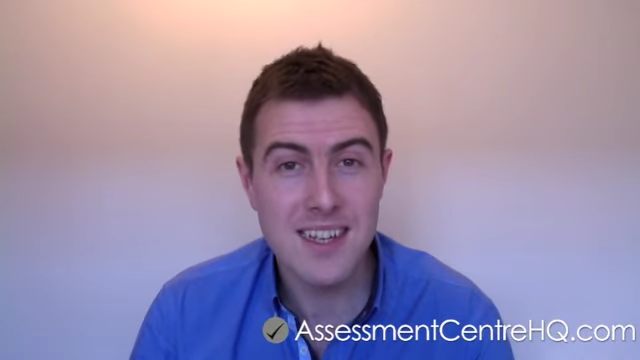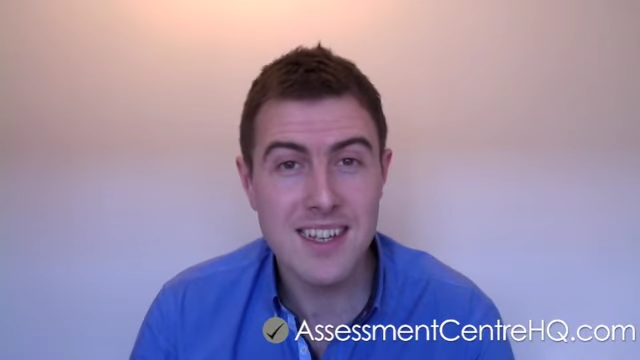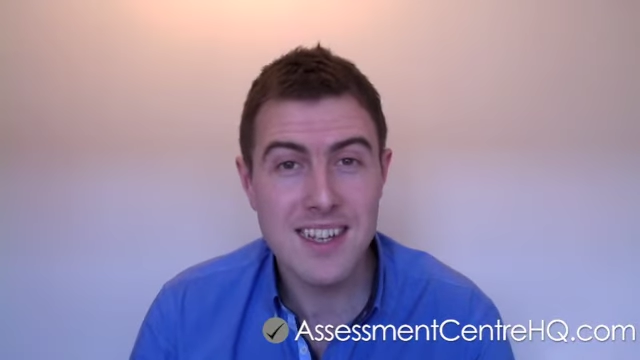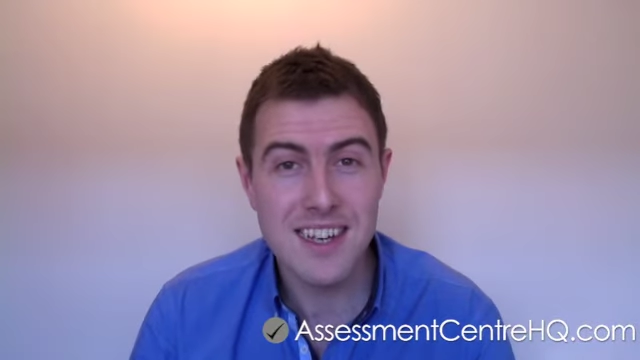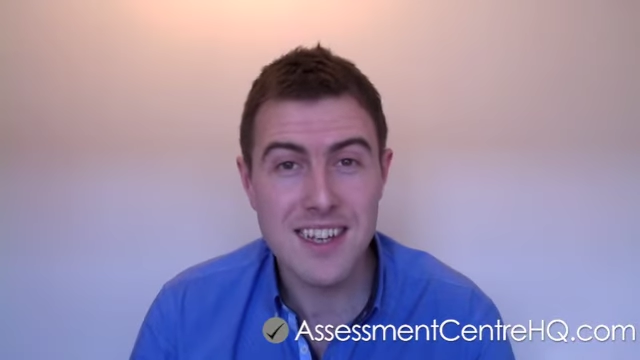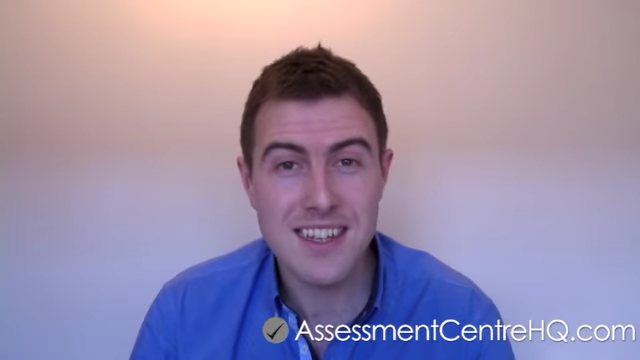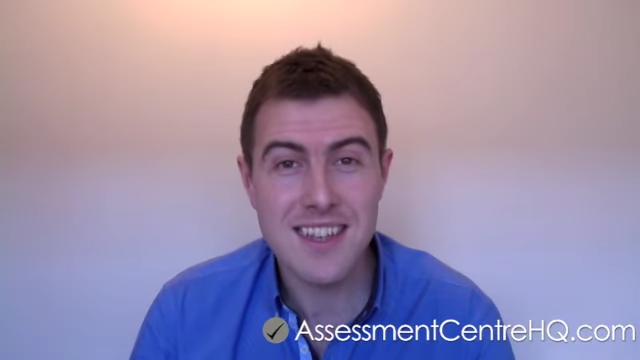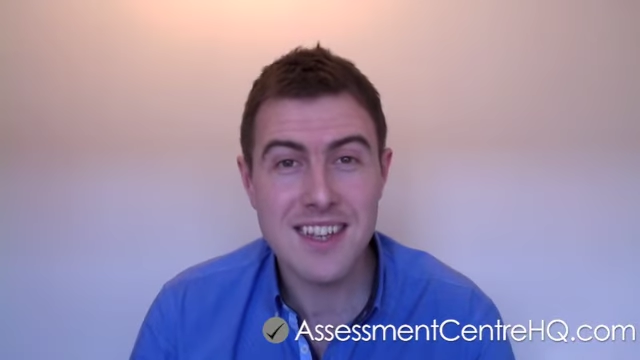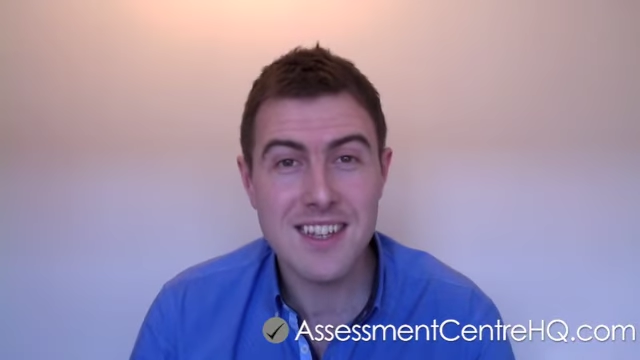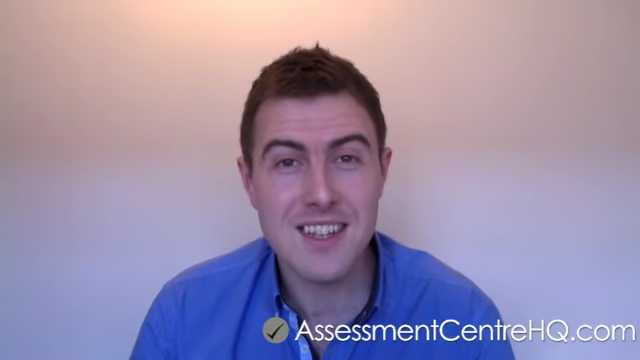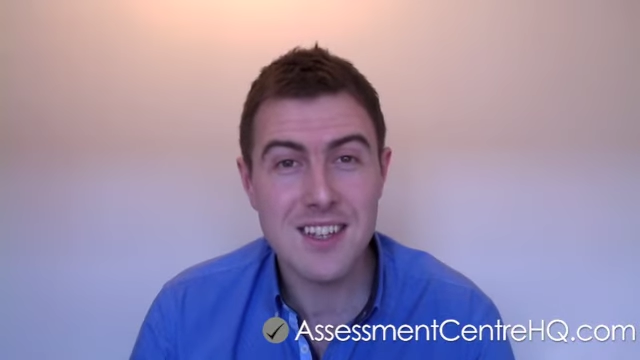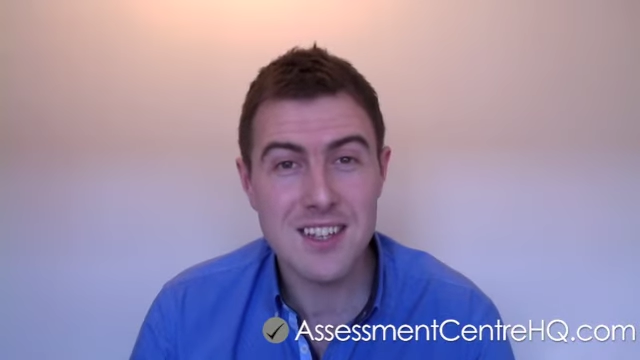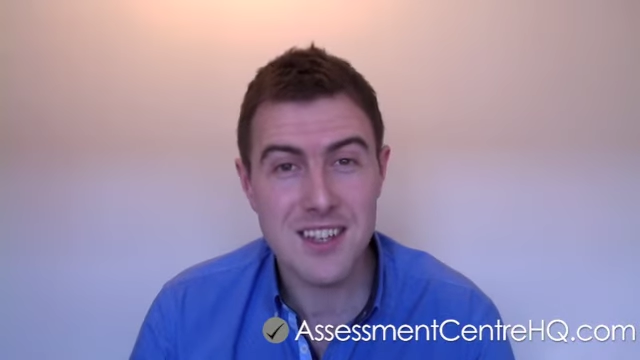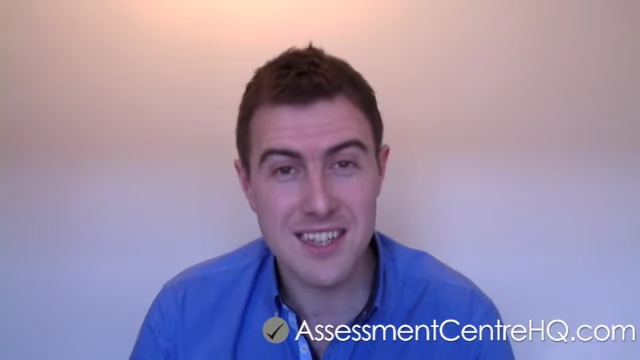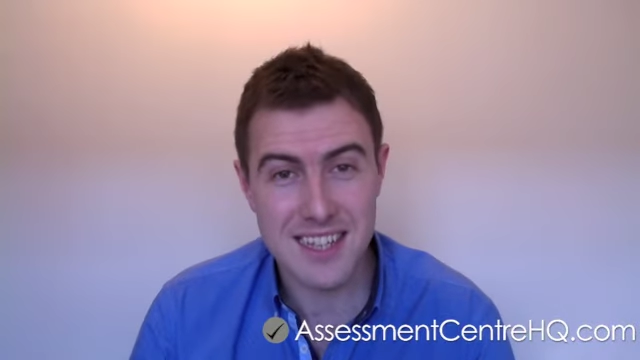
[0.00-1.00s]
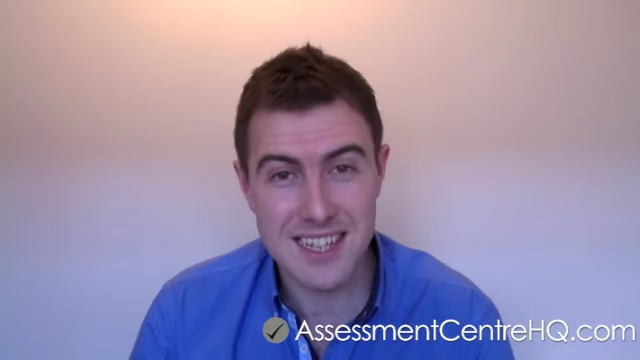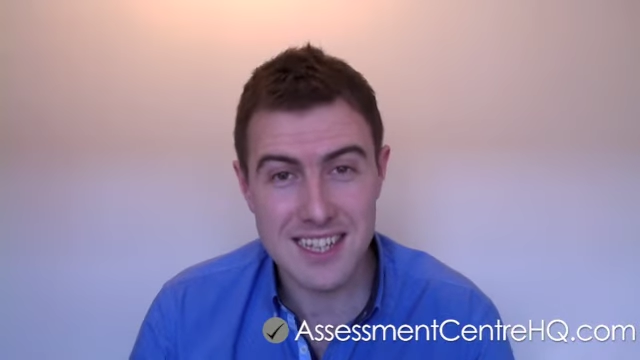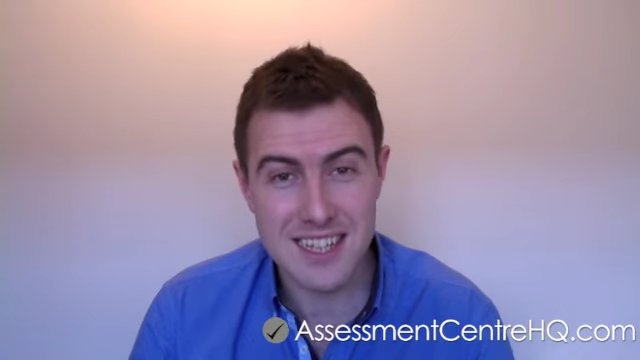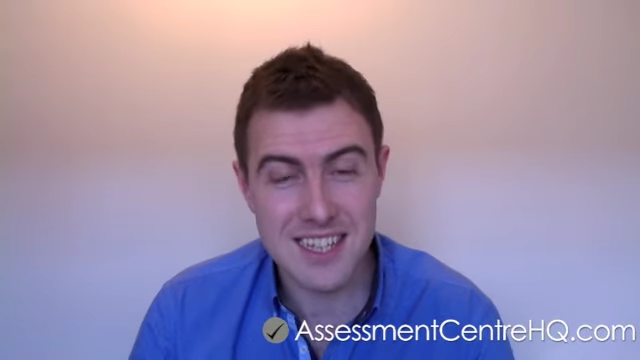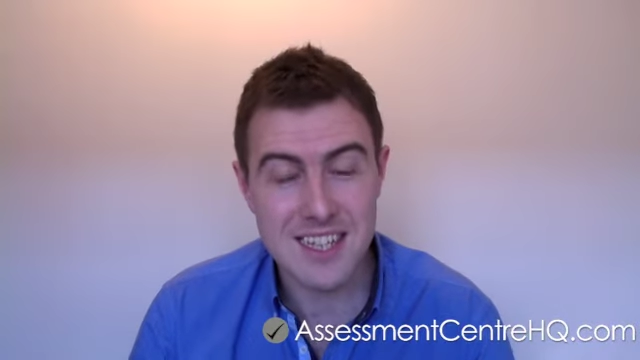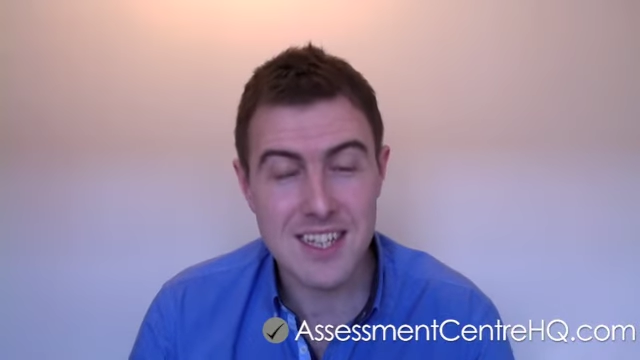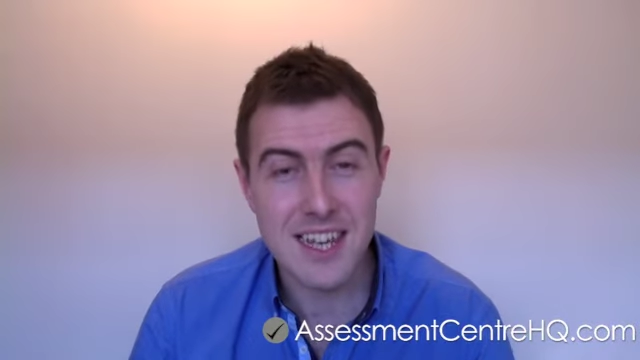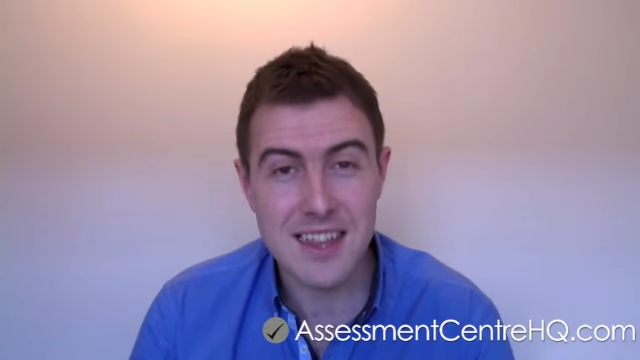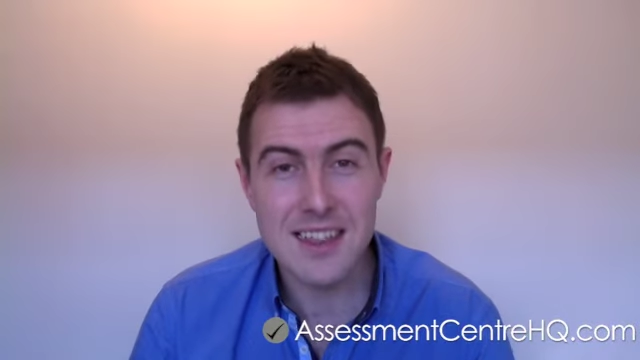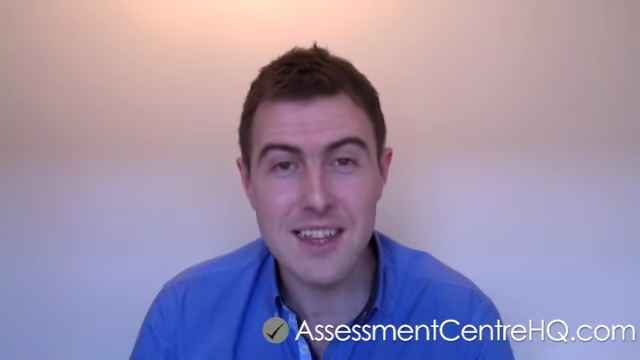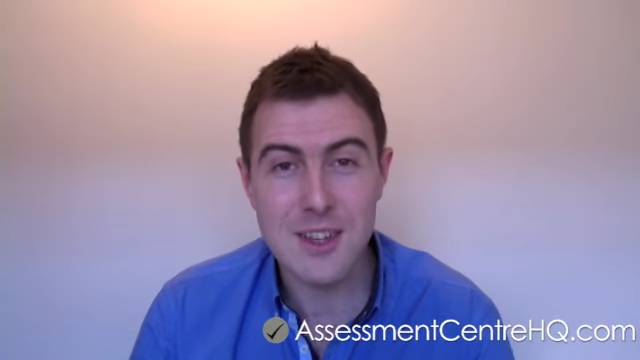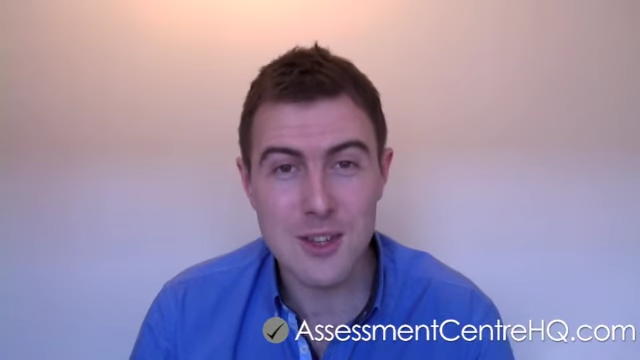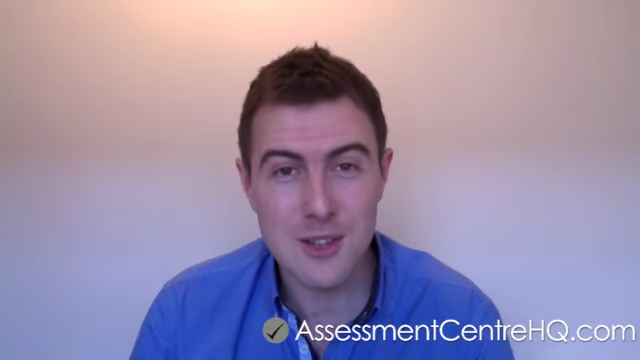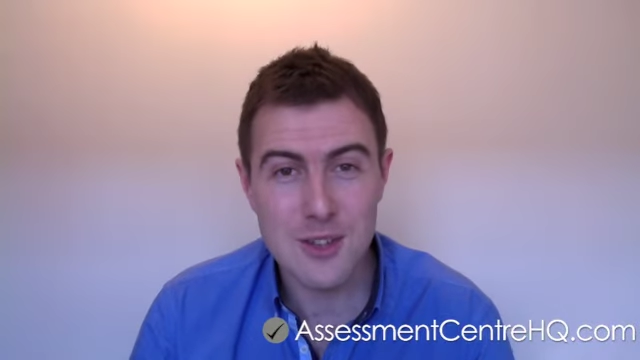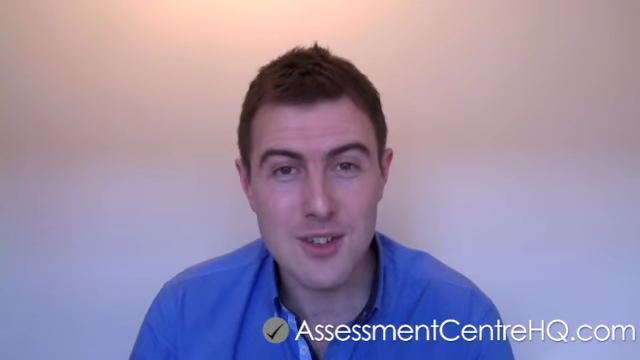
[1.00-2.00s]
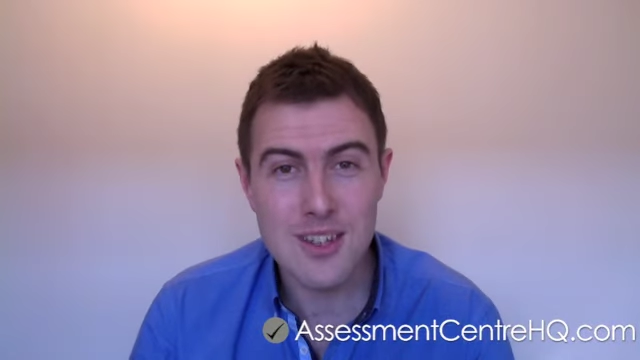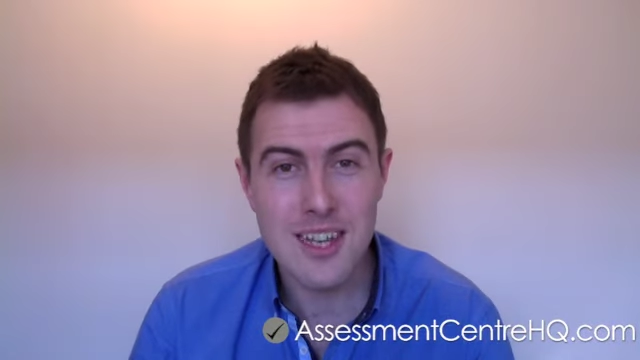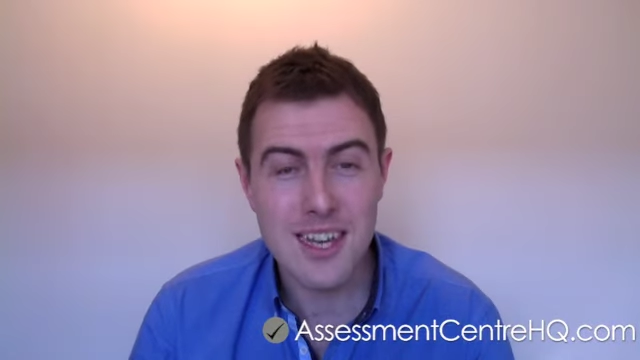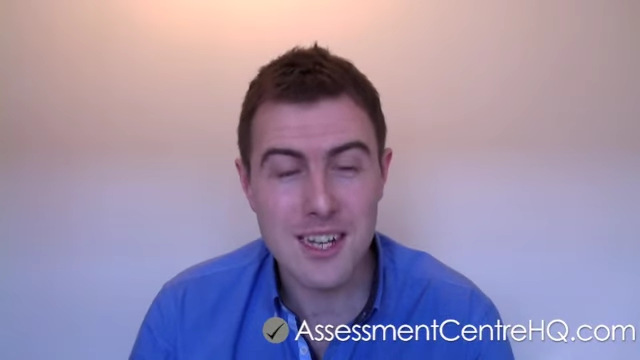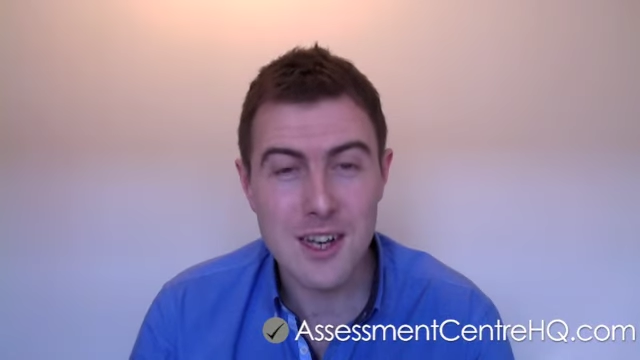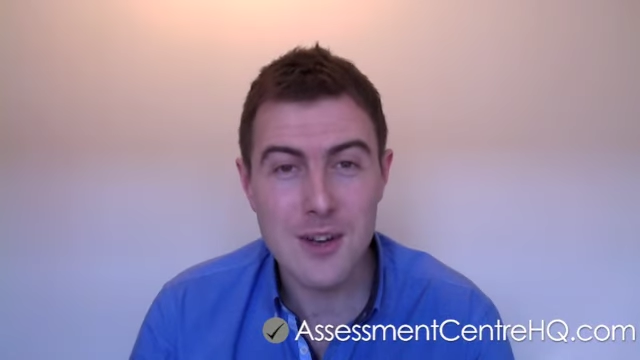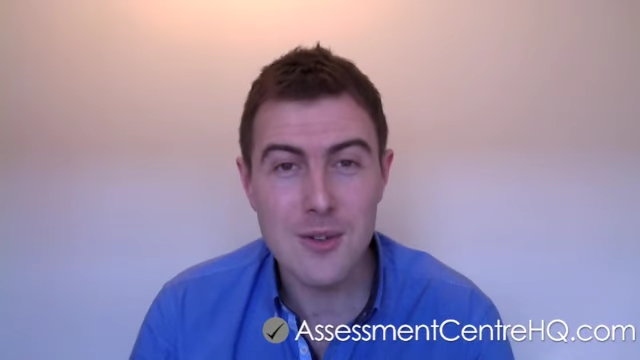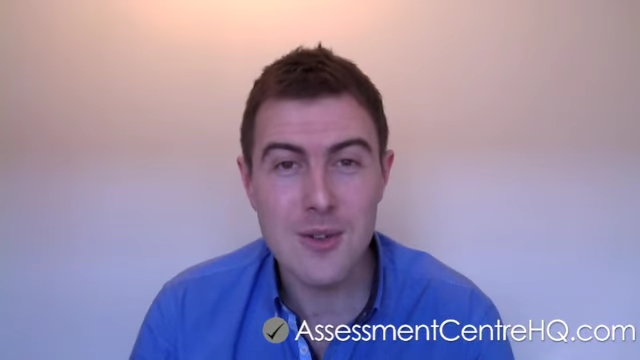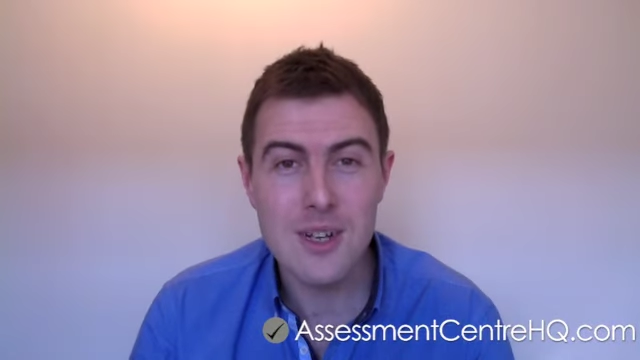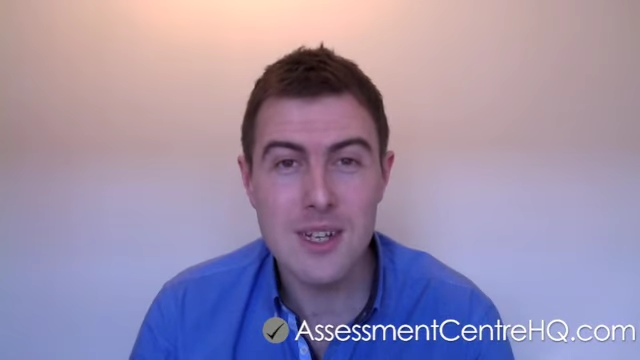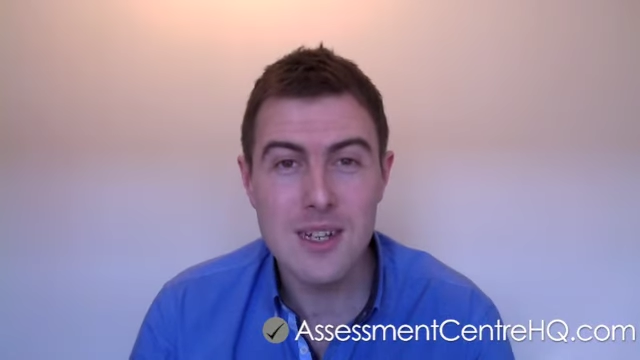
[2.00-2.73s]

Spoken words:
That's easier said than done, I know,